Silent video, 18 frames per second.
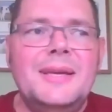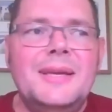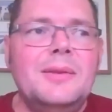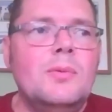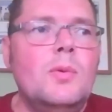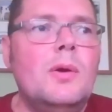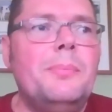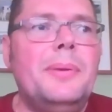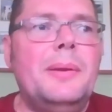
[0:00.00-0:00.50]

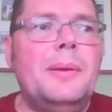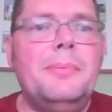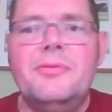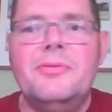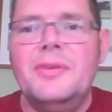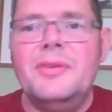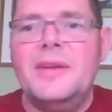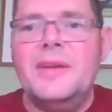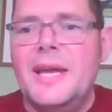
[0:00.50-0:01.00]
What people
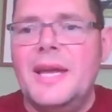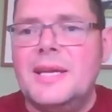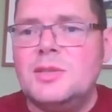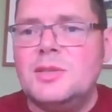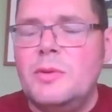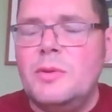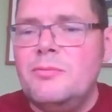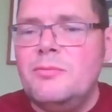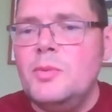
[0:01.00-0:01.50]
forget is
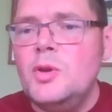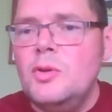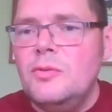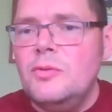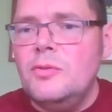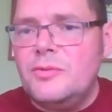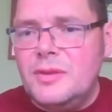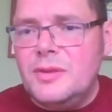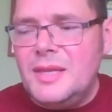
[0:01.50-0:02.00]
we've moved